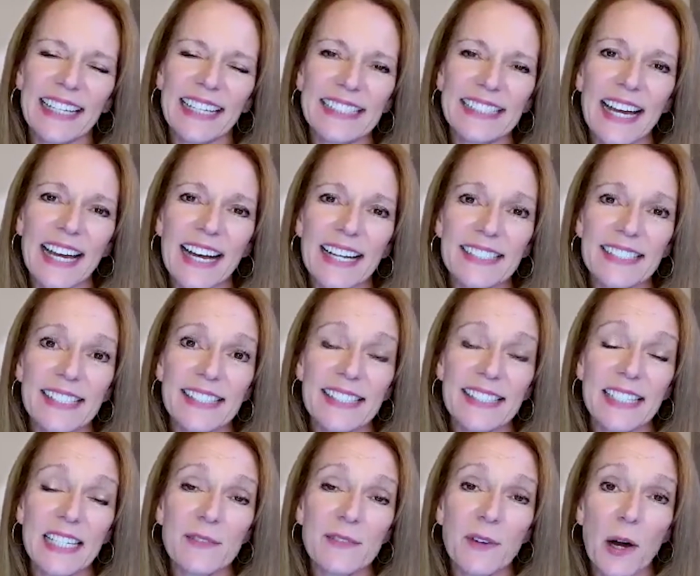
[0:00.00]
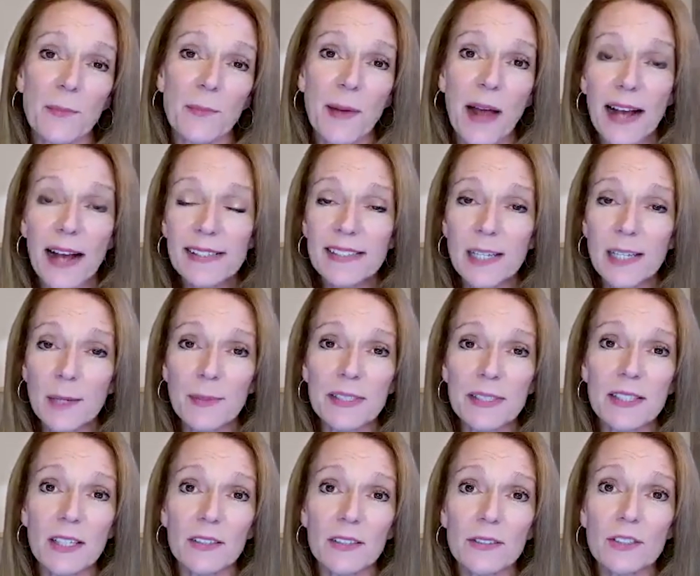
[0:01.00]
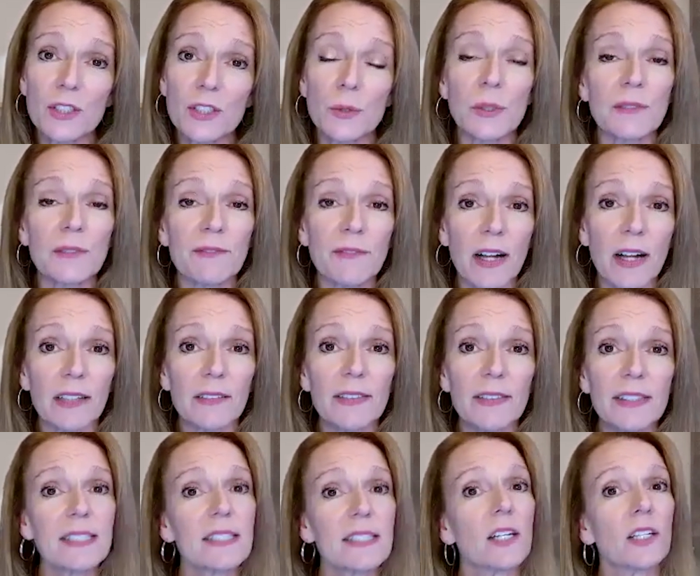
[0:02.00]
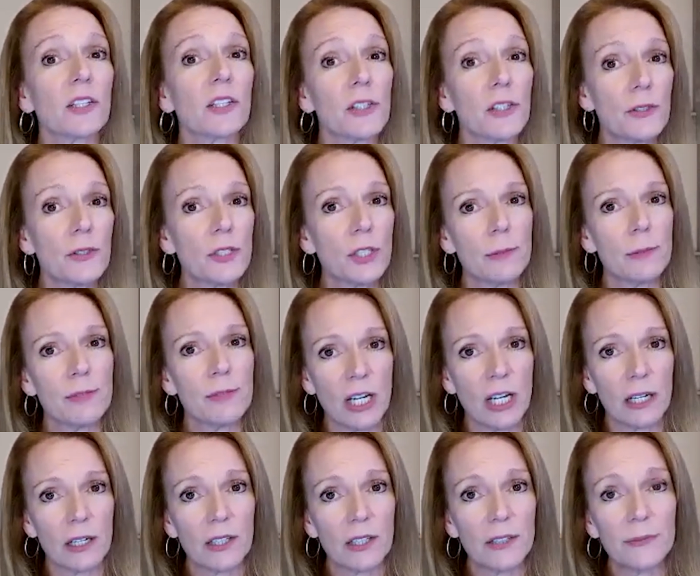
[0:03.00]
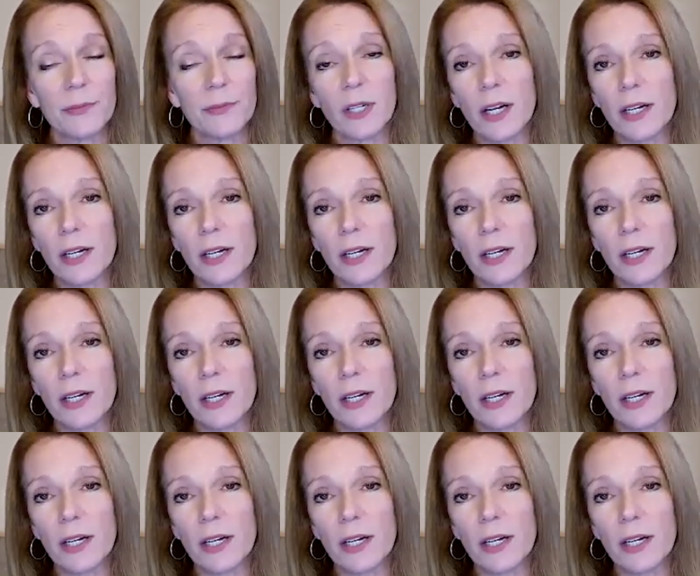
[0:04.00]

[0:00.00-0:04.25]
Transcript: To access any of our past episodes, you can follow us on our YouTube channel.